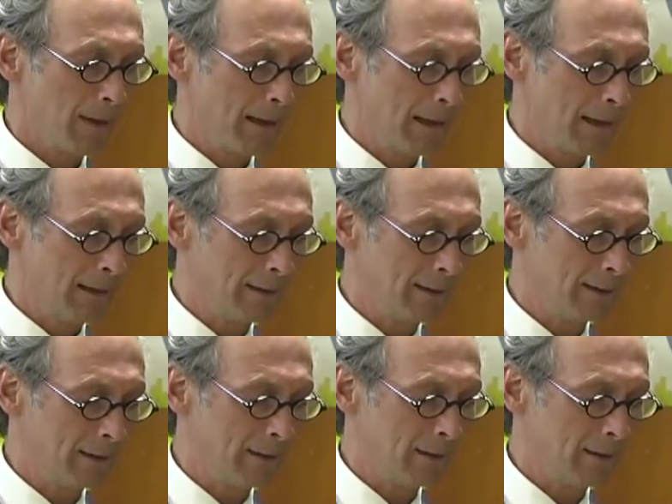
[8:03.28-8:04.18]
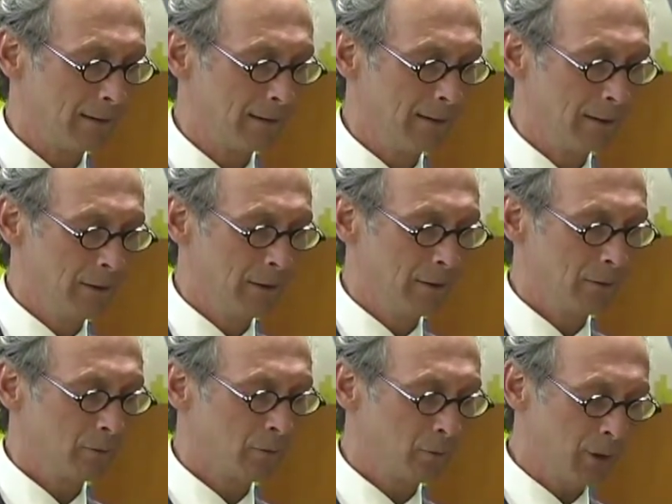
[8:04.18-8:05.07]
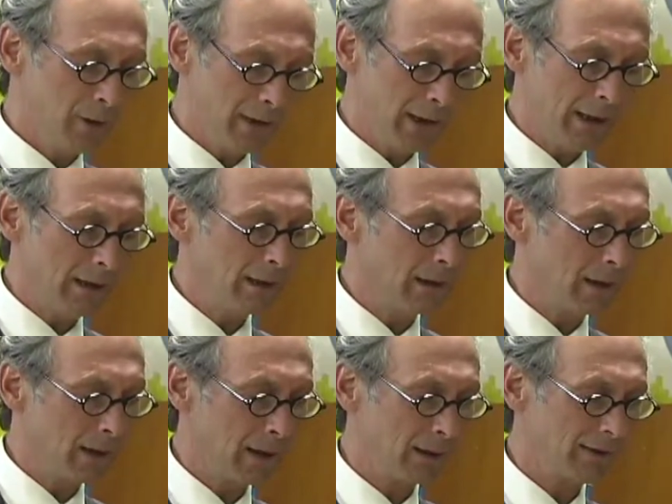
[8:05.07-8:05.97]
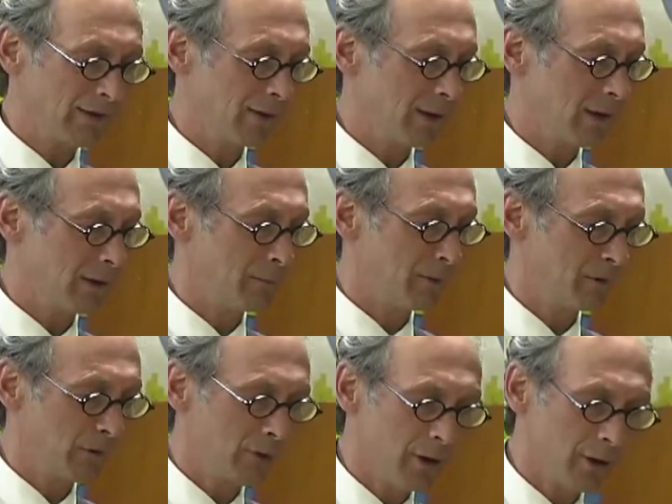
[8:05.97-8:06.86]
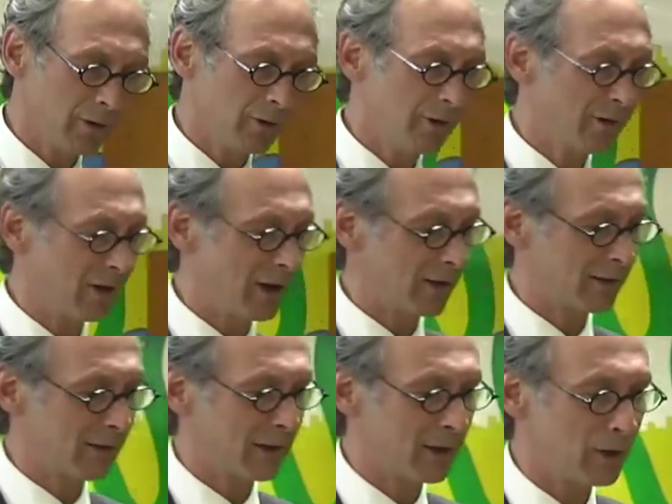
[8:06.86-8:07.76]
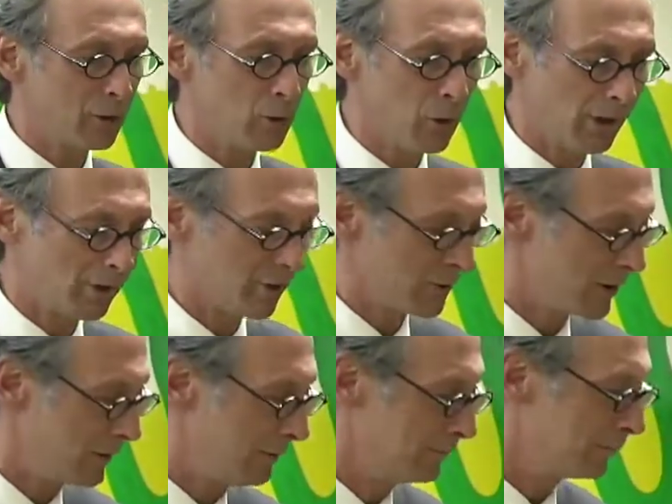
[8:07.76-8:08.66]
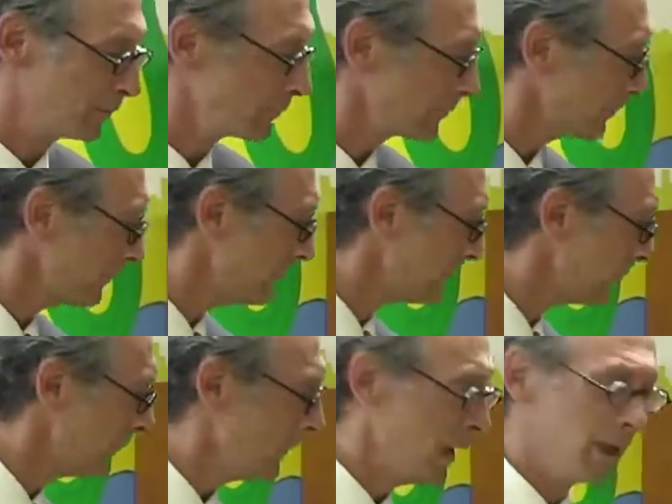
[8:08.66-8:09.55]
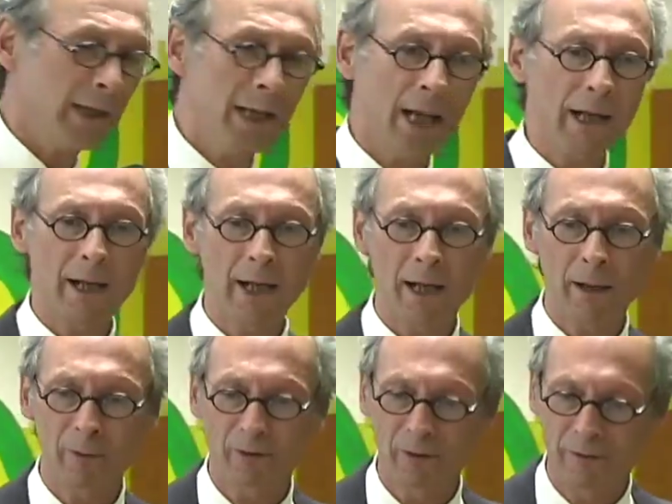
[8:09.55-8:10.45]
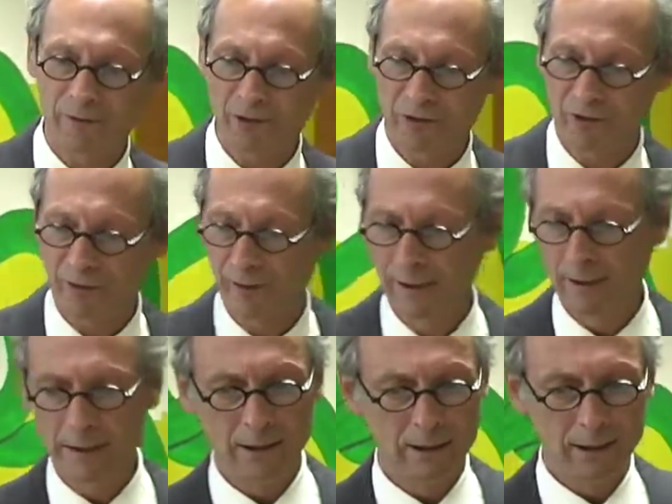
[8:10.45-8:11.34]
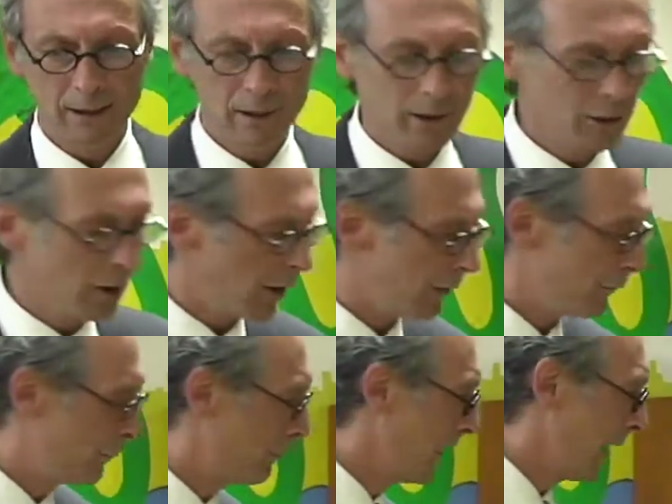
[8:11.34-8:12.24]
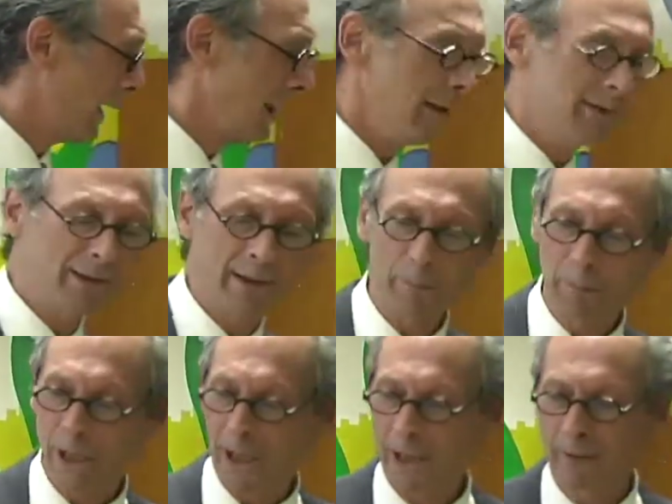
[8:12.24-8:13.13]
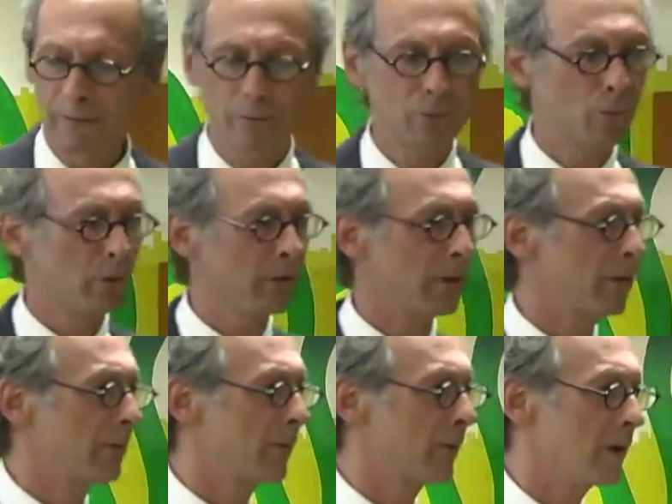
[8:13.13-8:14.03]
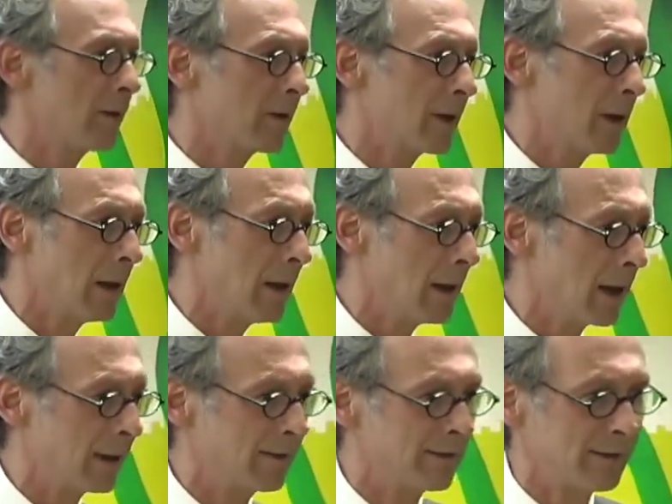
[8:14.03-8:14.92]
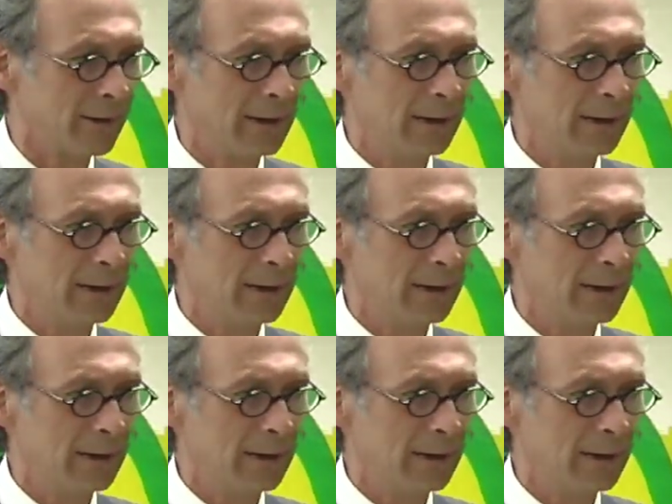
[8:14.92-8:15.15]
And it was one day in class, and Mr. Carson was asking a question, and he had a habit of just kind of pacing back and forth in front of the class,